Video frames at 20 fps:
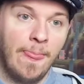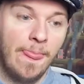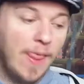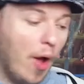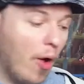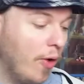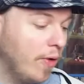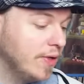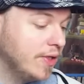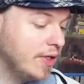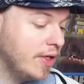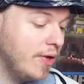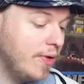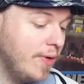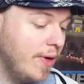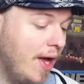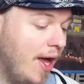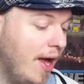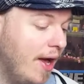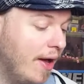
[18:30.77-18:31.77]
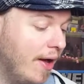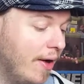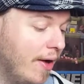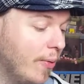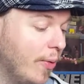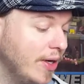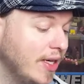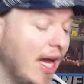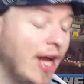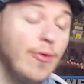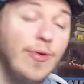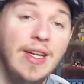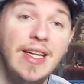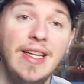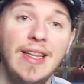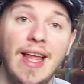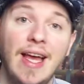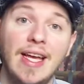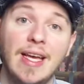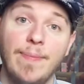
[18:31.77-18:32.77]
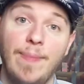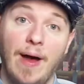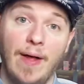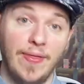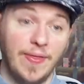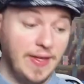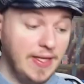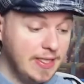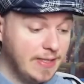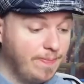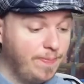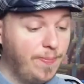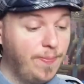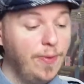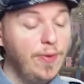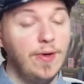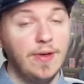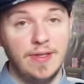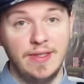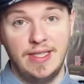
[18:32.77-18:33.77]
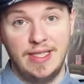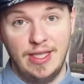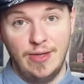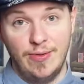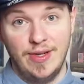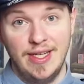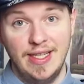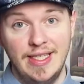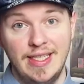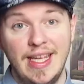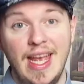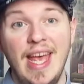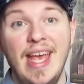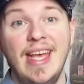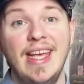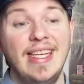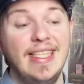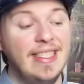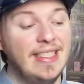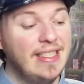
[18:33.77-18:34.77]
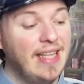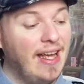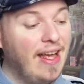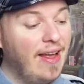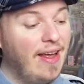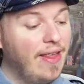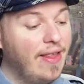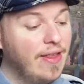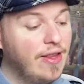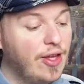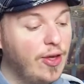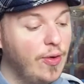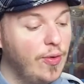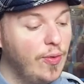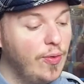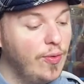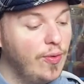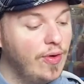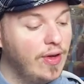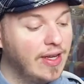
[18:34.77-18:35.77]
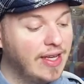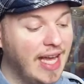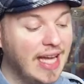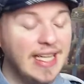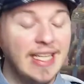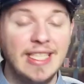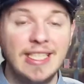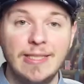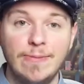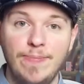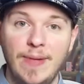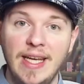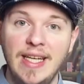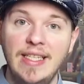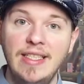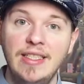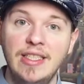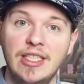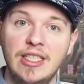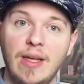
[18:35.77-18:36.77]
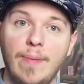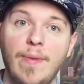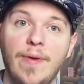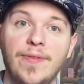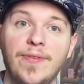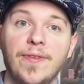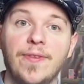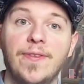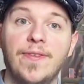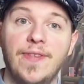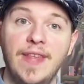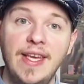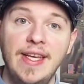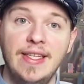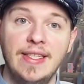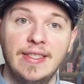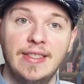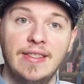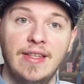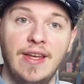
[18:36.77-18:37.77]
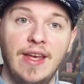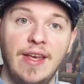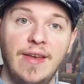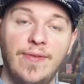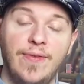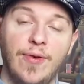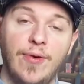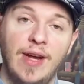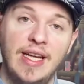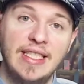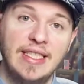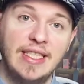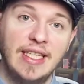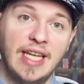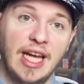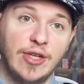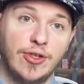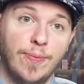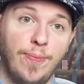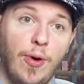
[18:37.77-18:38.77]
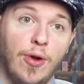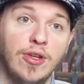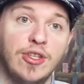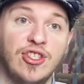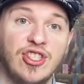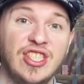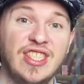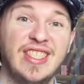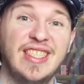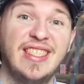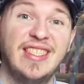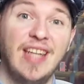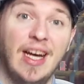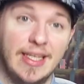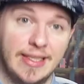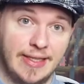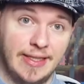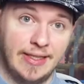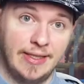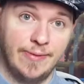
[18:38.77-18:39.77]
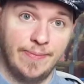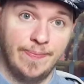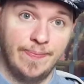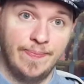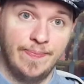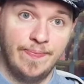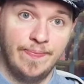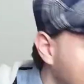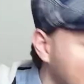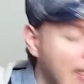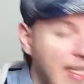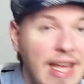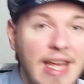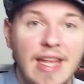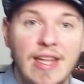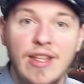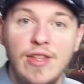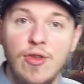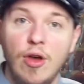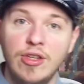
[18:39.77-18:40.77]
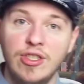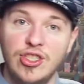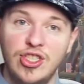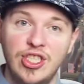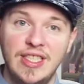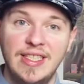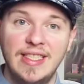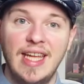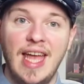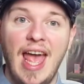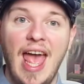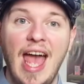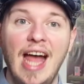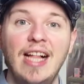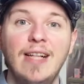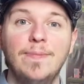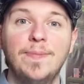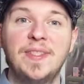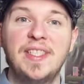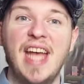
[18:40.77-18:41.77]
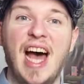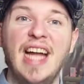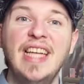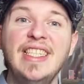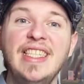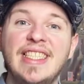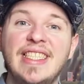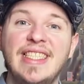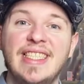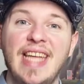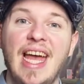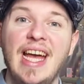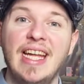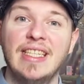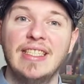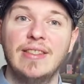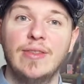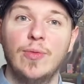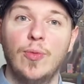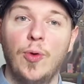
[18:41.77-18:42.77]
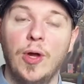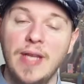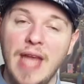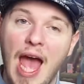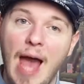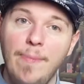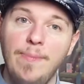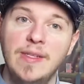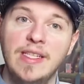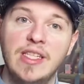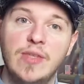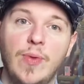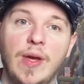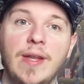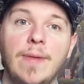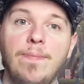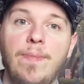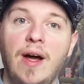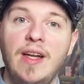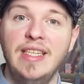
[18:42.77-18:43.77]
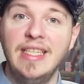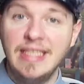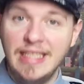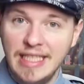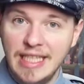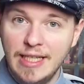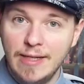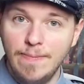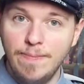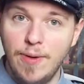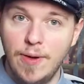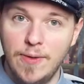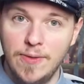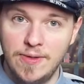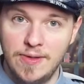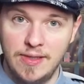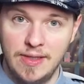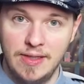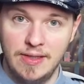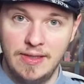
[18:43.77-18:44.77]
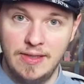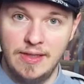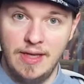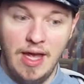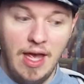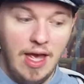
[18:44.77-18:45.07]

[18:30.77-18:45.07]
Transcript: Also, what I really like about this book series is you get explained some of the things a forensic anthropologist does. It not just helps understand what happens when a body decomposes.